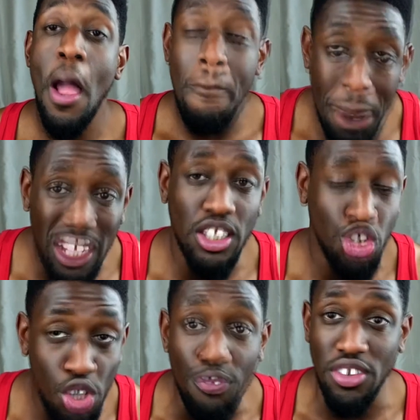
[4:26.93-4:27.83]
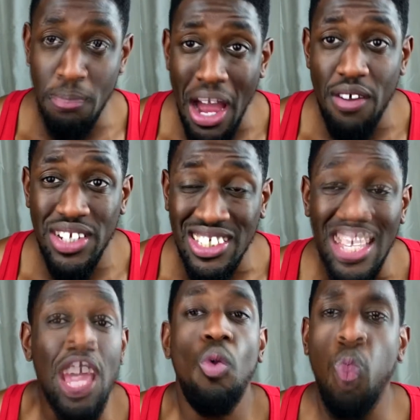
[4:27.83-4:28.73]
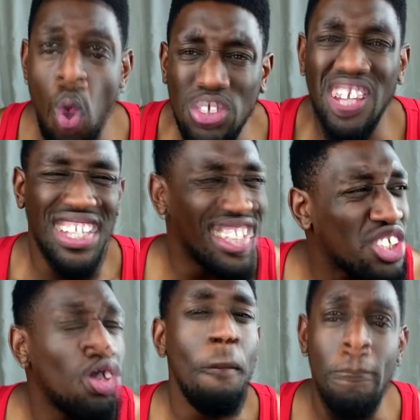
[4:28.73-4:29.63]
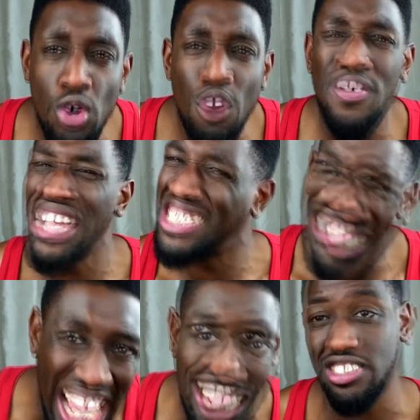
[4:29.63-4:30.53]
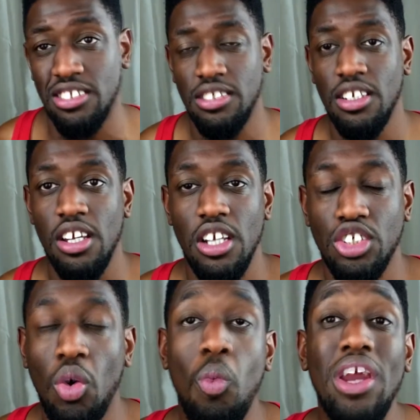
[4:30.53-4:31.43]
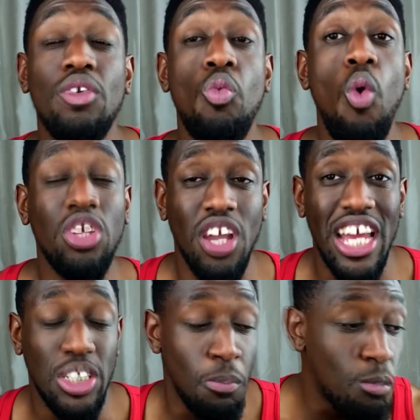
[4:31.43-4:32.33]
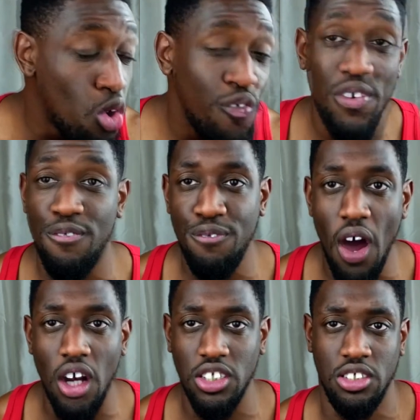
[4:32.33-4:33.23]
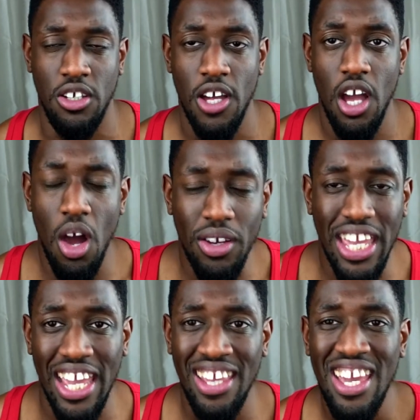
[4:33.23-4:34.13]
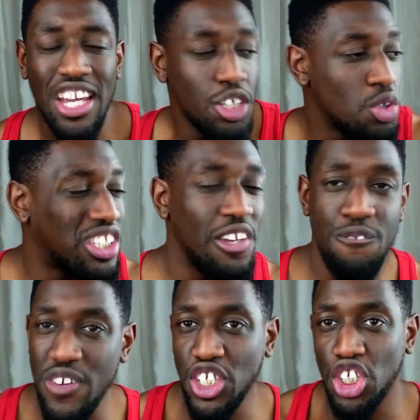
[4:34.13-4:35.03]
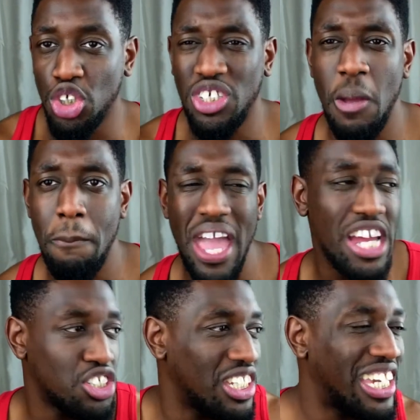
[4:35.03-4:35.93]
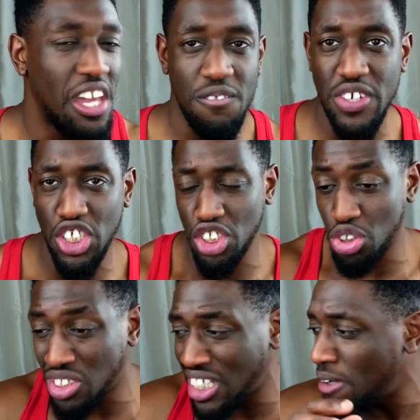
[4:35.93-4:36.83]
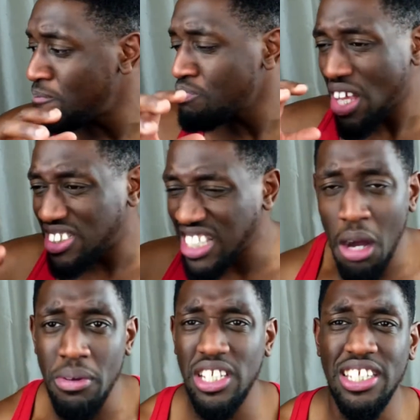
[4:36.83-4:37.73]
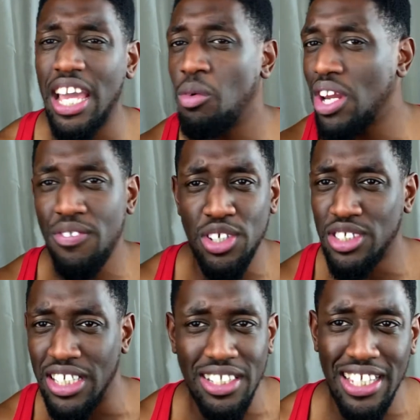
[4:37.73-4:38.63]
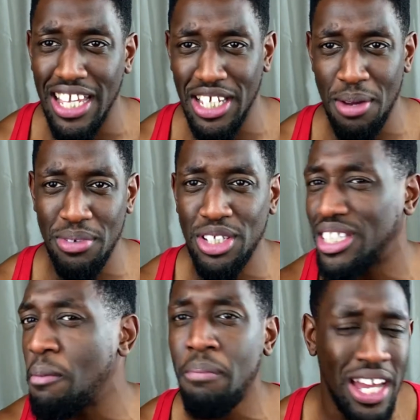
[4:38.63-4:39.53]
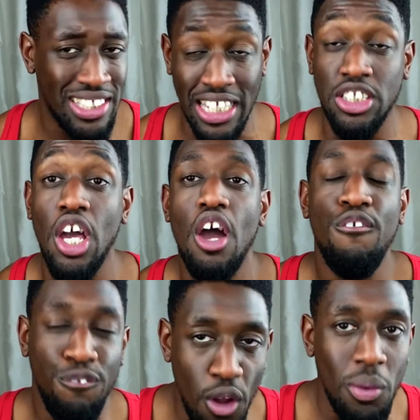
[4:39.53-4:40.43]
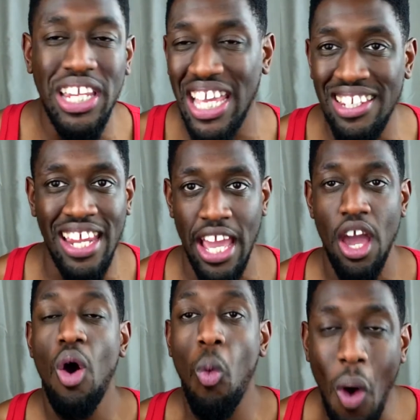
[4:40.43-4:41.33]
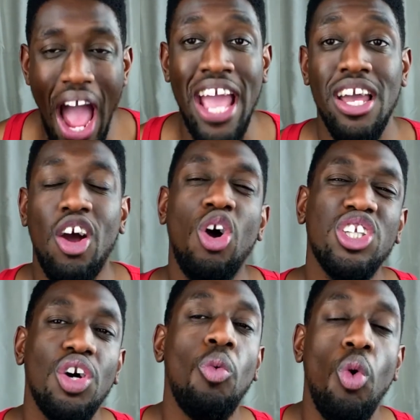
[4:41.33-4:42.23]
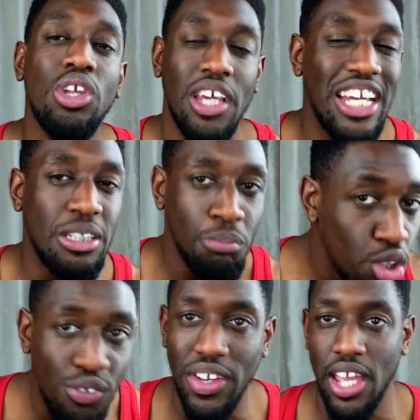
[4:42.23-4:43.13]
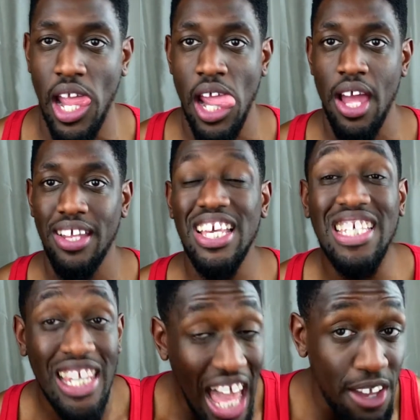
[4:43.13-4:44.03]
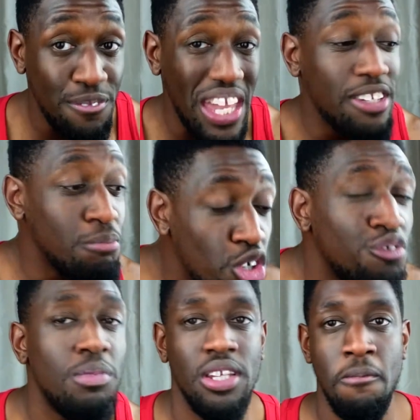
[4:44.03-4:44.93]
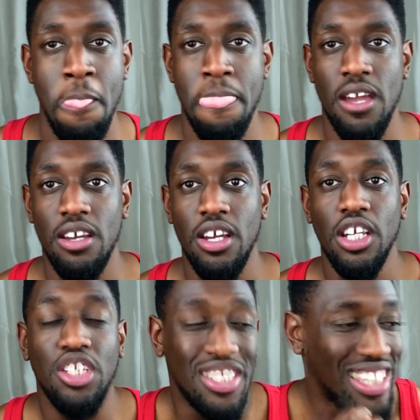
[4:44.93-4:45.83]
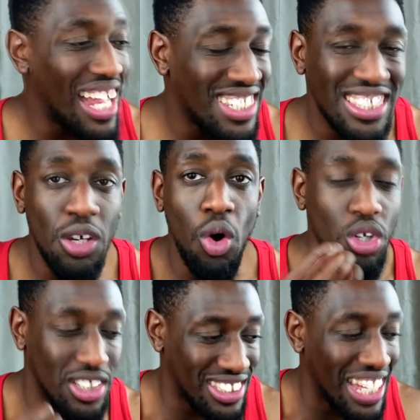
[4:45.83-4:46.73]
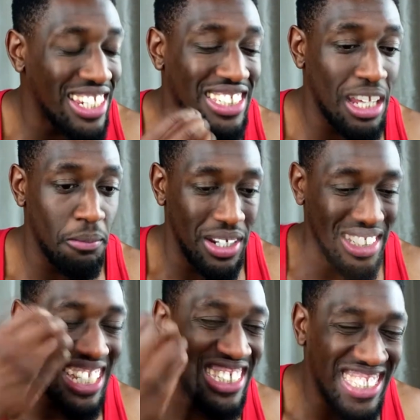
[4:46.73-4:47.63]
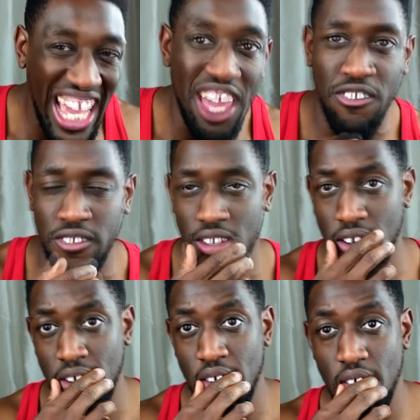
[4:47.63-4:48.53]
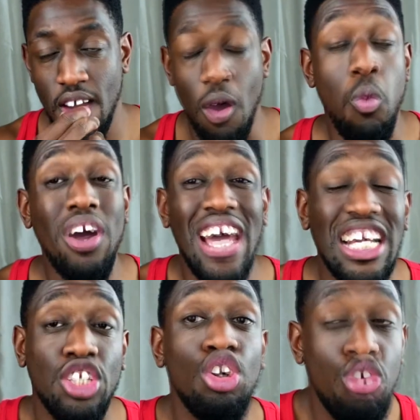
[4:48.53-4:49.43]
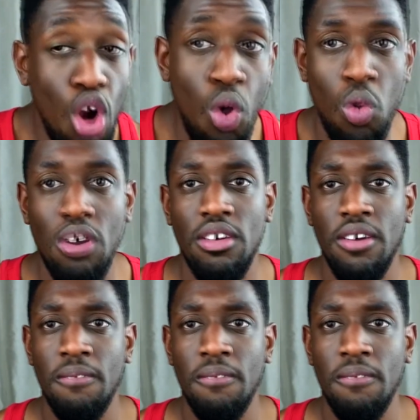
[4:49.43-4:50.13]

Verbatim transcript: But the truth of the matter is, water that does not move is dead. So when water is moving fast, okay, you see fishes, you see bears, you see kingfishers, you see salmon in there, whatever you see in there, you get me? You see bare things flowing in there. Why? Because the water is moving. There's life in movement. To stand still or to stand in the same place is death. One has to grow.